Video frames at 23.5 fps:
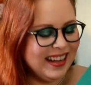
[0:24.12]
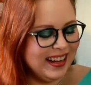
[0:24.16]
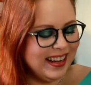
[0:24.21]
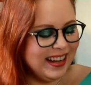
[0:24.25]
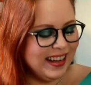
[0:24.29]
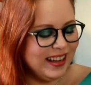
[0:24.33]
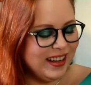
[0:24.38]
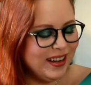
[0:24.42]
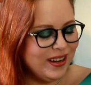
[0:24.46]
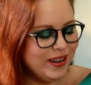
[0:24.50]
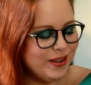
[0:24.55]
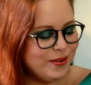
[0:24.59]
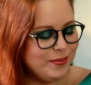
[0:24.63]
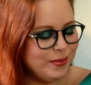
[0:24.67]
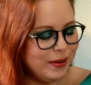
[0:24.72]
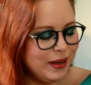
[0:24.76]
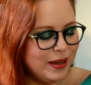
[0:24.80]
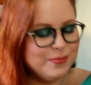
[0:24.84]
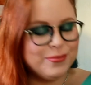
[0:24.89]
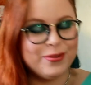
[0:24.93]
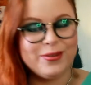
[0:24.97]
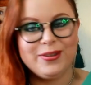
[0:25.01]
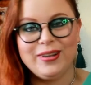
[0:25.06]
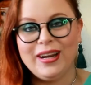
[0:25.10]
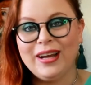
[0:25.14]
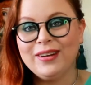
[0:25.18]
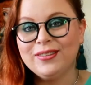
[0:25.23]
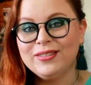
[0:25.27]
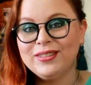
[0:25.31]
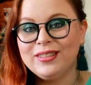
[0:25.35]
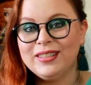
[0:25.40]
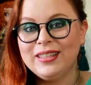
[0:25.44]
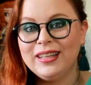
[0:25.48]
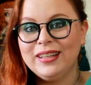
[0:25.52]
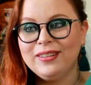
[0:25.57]
I hope I'm
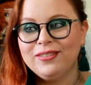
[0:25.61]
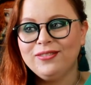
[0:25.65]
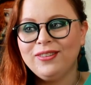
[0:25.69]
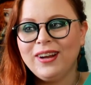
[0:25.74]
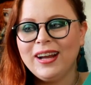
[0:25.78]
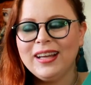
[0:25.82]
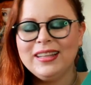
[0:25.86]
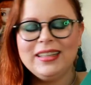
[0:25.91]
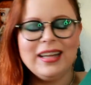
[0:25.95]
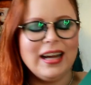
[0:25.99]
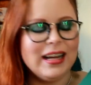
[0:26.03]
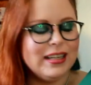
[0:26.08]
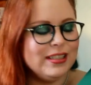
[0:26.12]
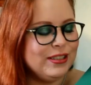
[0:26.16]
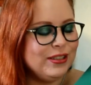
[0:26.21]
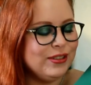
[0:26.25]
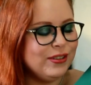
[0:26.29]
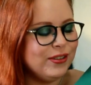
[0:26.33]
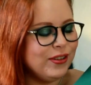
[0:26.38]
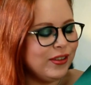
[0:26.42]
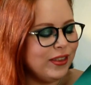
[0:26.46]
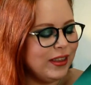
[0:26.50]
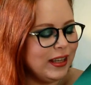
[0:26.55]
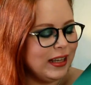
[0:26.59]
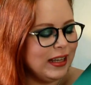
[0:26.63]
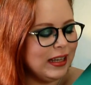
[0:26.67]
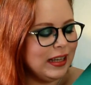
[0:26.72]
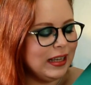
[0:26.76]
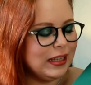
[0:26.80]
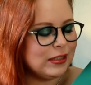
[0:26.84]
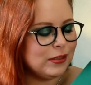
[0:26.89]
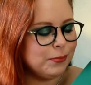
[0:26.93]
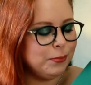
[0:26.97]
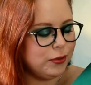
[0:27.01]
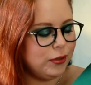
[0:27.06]
pronouncing it right. I do think
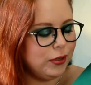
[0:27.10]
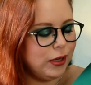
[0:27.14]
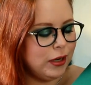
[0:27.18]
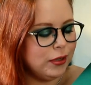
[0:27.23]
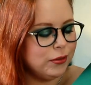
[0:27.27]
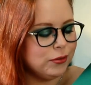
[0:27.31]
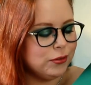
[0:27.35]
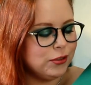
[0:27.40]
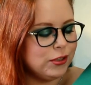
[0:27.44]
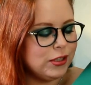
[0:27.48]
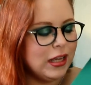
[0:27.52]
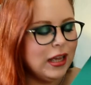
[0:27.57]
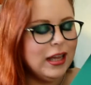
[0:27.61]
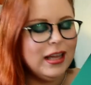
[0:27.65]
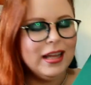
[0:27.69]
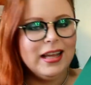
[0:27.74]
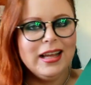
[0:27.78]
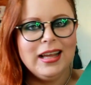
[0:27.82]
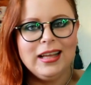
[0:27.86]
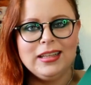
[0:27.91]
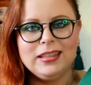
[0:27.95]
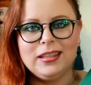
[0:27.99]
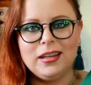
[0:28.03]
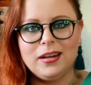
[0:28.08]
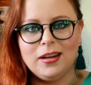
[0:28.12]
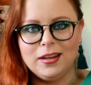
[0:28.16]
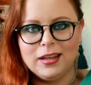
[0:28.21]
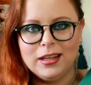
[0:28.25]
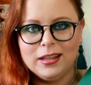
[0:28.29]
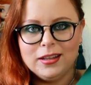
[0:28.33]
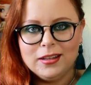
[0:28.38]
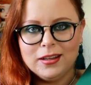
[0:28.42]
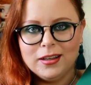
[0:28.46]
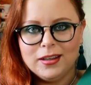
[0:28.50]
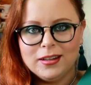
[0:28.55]
it's pronounced
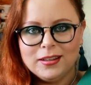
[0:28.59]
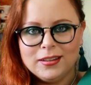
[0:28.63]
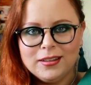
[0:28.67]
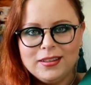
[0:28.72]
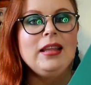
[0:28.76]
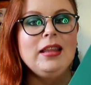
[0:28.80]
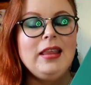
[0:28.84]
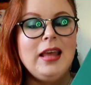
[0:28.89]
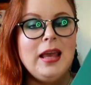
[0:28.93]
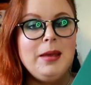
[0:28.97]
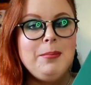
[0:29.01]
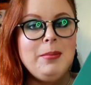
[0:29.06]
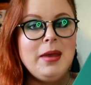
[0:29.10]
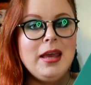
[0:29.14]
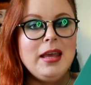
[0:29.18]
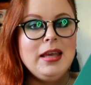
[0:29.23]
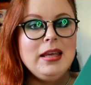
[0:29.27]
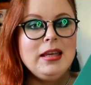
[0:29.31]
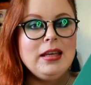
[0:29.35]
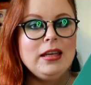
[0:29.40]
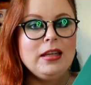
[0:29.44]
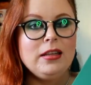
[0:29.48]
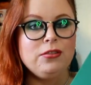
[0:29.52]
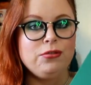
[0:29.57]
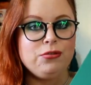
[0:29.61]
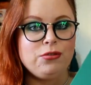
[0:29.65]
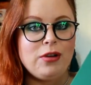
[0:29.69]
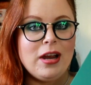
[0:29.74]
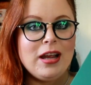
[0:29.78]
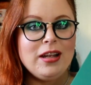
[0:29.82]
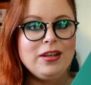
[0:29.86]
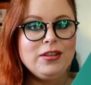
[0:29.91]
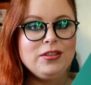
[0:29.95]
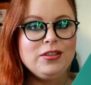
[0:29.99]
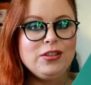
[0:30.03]
Dragetarr. They make
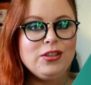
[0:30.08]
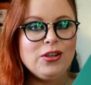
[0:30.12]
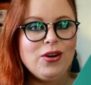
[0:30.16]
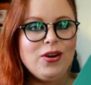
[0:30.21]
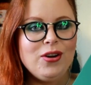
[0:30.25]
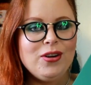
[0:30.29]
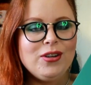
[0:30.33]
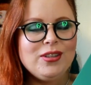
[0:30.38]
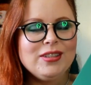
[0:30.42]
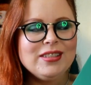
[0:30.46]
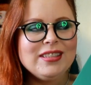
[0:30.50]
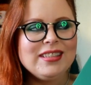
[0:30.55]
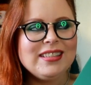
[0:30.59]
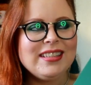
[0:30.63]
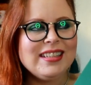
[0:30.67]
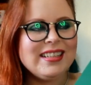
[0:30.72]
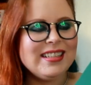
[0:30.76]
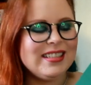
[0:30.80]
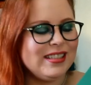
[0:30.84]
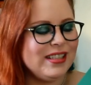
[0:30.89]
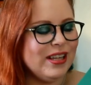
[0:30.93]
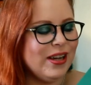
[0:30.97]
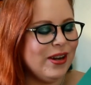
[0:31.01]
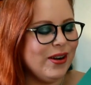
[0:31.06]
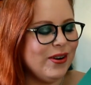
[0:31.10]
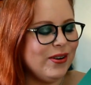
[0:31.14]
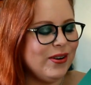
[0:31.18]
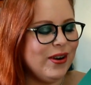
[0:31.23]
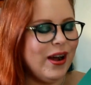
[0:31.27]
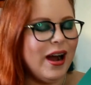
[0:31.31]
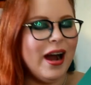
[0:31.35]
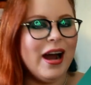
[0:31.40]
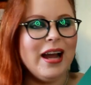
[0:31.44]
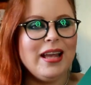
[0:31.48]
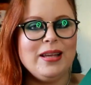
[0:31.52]
dragon dolls,
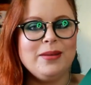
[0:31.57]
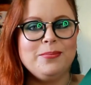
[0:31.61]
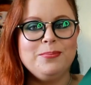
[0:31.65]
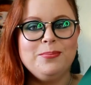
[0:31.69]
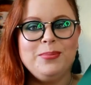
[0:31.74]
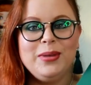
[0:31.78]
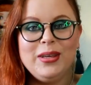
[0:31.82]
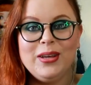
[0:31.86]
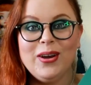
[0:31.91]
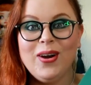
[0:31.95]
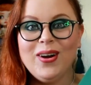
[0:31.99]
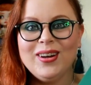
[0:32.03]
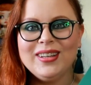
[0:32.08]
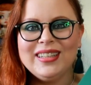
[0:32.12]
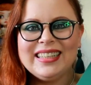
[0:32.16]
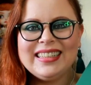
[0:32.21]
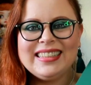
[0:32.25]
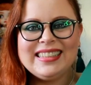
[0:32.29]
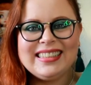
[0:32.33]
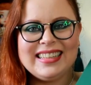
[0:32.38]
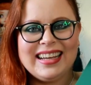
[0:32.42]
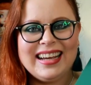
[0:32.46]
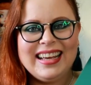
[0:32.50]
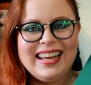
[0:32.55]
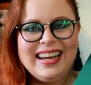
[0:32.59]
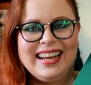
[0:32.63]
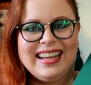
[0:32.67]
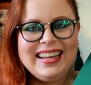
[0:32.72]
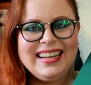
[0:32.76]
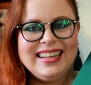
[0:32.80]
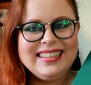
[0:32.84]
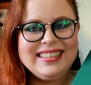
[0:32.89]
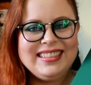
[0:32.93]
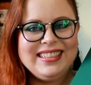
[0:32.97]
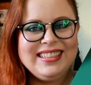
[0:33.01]
so I am beyond
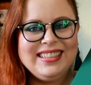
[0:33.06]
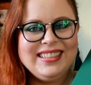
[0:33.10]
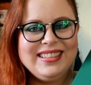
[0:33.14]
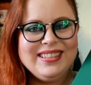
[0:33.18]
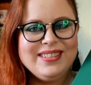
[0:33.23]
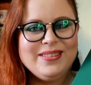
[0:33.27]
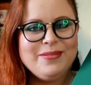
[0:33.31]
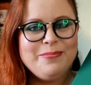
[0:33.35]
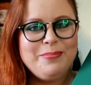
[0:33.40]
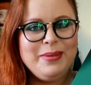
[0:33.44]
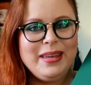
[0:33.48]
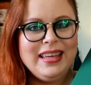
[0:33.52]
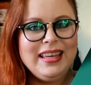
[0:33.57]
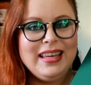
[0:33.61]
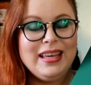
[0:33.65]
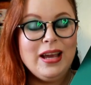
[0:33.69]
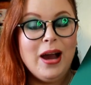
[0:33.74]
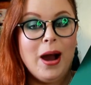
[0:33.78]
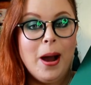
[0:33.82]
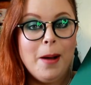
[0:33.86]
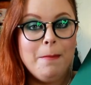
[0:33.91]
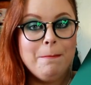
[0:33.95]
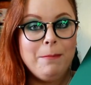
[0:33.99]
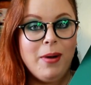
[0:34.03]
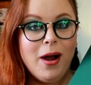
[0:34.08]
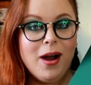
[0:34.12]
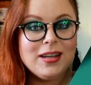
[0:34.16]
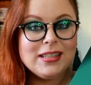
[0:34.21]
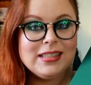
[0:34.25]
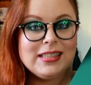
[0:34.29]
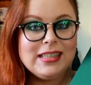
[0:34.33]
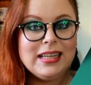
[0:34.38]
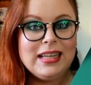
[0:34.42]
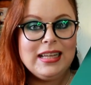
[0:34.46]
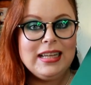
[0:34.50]
excited to be
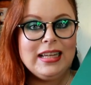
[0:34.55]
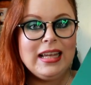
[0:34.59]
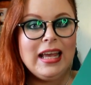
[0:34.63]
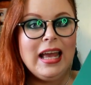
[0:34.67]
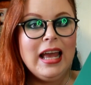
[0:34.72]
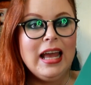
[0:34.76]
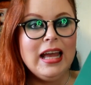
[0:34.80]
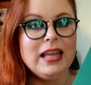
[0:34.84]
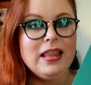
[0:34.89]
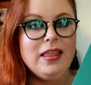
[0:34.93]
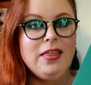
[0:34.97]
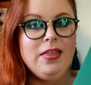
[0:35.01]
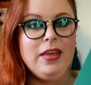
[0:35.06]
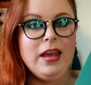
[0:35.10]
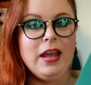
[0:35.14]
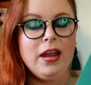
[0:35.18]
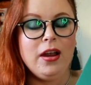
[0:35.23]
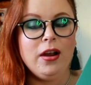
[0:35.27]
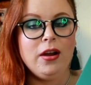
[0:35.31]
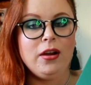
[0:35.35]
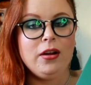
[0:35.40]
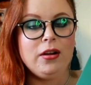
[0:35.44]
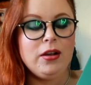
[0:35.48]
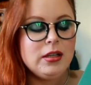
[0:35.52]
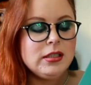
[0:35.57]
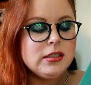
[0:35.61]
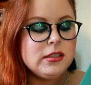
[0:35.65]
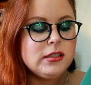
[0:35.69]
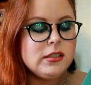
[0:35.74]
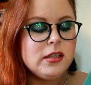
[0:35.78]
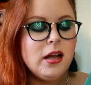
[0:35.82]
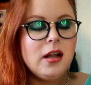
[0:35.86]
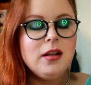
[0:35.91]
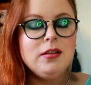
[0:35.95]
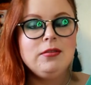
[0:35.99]
unboxing their
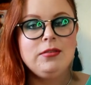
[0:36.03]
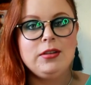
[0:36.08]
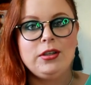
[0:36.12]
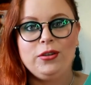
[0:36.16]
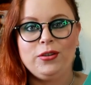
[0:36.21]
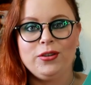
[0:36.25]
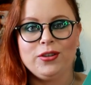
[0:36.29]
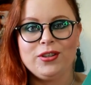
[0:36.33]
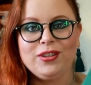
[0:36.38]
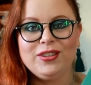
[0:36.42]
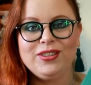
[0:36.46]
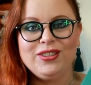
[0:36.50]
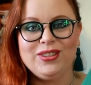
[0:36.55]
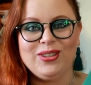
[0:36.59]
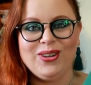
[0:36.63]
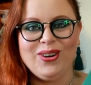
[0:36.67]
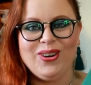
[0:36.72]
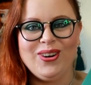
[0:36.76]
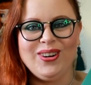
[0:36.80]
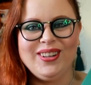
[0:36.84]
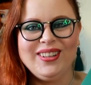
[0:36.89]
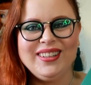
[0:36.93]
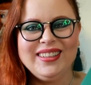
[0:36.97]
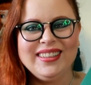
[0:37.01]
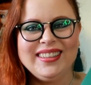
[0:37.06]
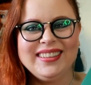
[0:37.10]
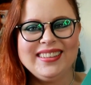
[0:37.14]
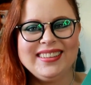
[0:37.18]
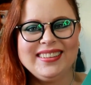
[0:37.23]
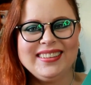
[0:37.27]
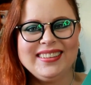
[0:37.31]
Salvador doll.